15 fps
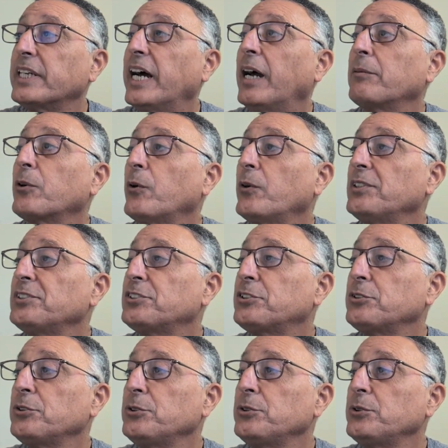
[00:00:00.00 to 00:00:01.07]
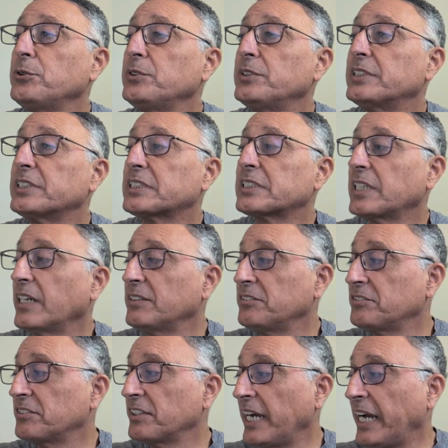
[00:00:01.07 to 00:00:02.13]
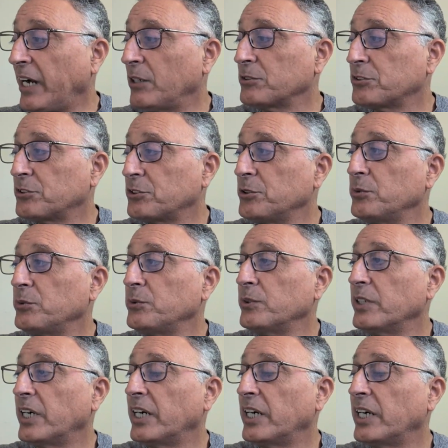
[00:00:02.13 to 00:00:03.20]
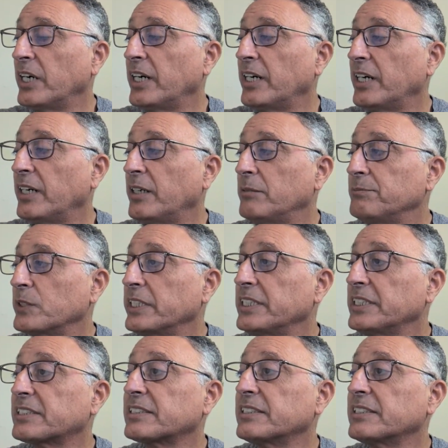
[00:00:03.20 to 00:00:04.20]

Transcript: I'm going to discuss how to release